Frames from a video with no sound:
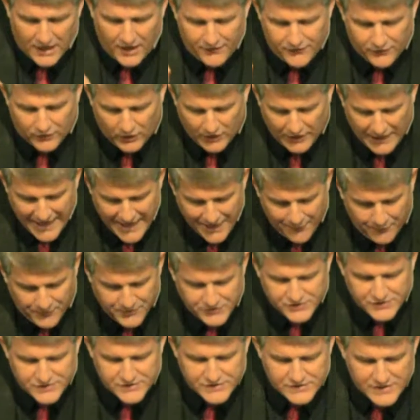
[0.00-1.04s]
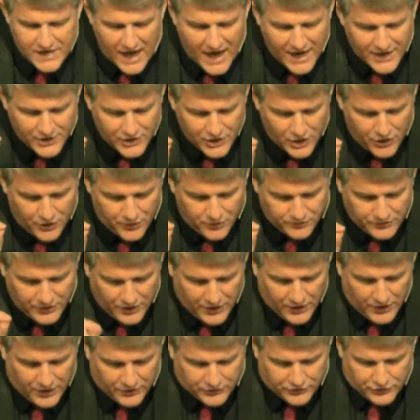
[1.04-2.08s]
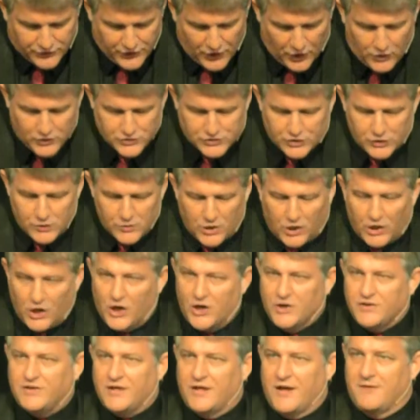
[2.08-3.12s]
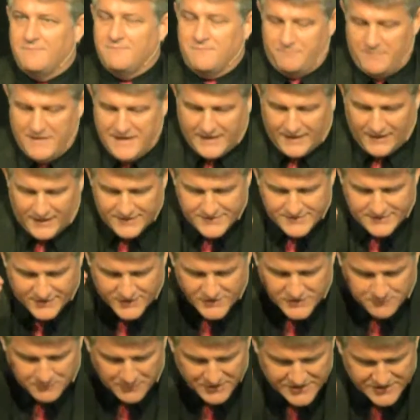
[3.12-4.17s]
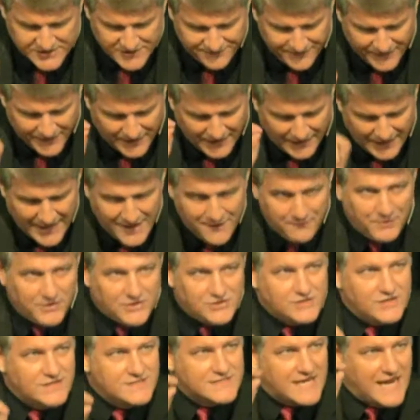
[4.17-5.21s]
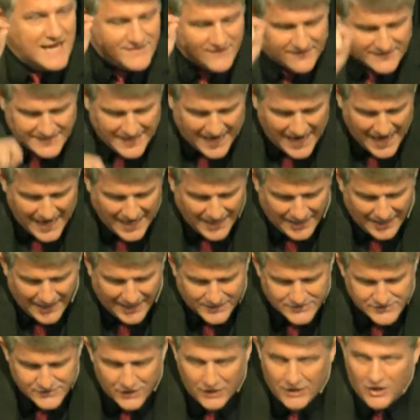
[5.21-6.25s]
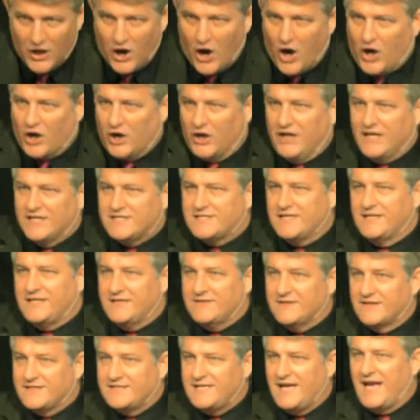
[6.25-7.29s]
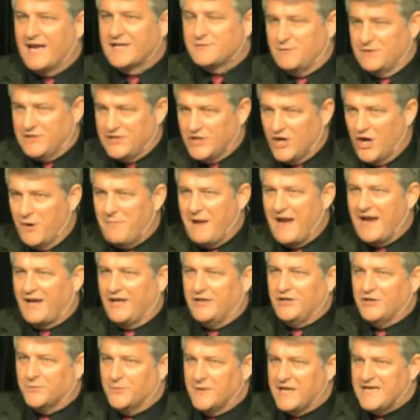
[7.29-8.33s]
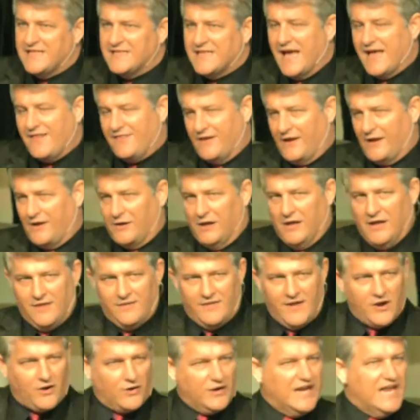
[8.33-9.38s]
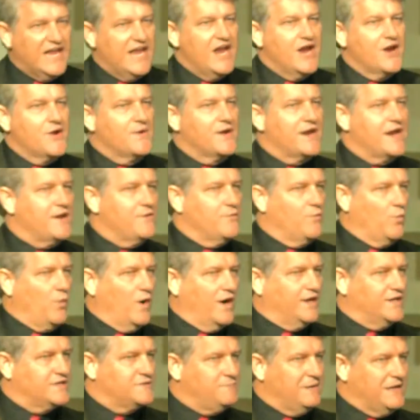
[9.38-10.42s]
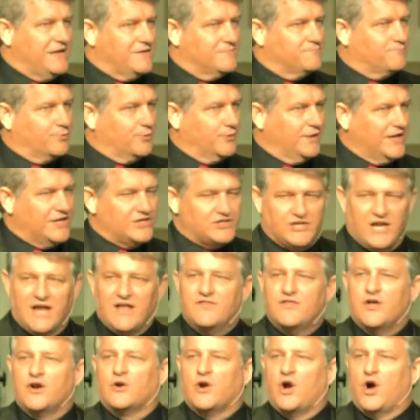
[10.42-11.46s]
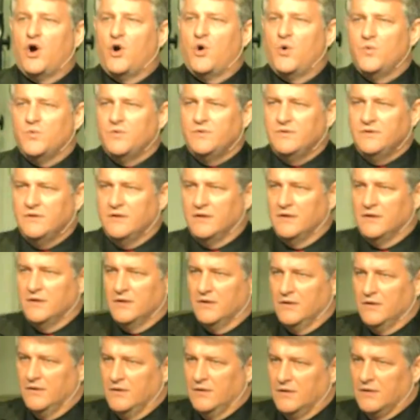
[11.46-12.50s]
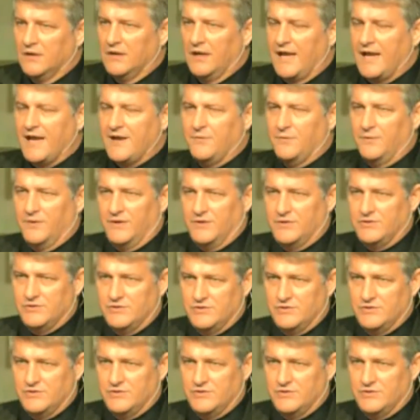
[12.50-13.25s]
other languages not known to those who heard them because the specific languages and the dialects are listed in the text. When you go back and you read that, they, they are hearing what is being preached in their own language.